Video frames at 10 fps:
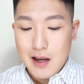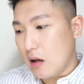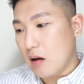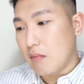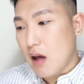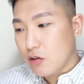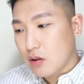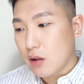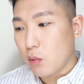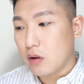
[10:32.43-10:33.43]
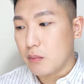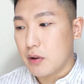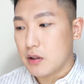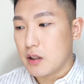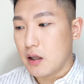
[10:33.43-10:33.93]
I'm actually not going to
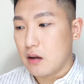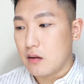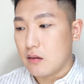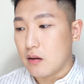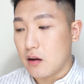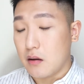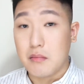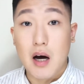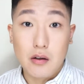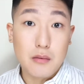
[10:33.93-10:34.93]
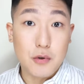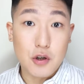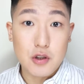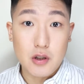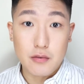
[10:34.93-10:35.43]
purchase other
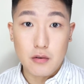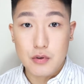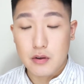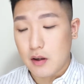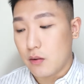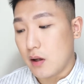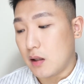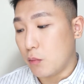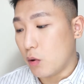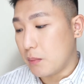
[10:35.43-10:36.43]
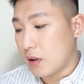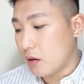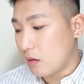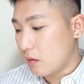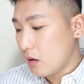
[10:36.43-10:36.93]
brushes from Shiseido anymore
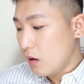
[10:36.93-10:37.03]
because